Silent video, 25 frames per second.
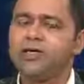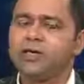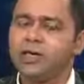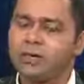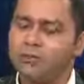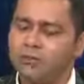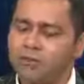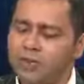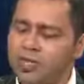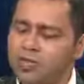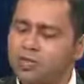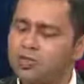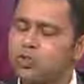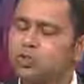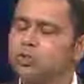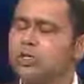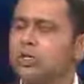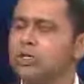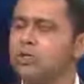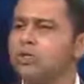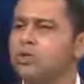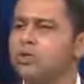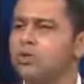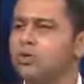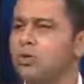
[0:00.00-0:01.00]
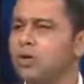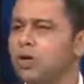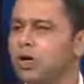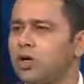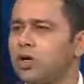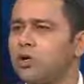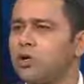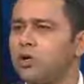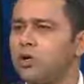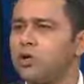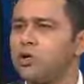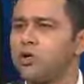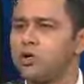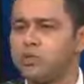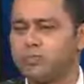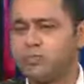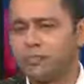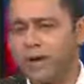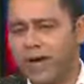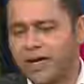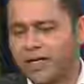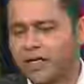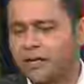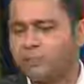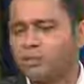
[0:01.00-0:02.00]
then make sure that you go
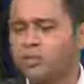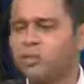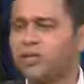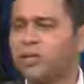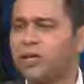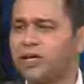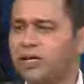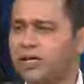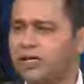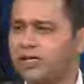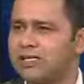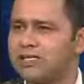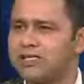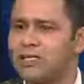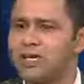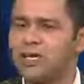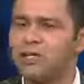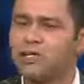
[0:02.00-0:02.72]
back him to the hilt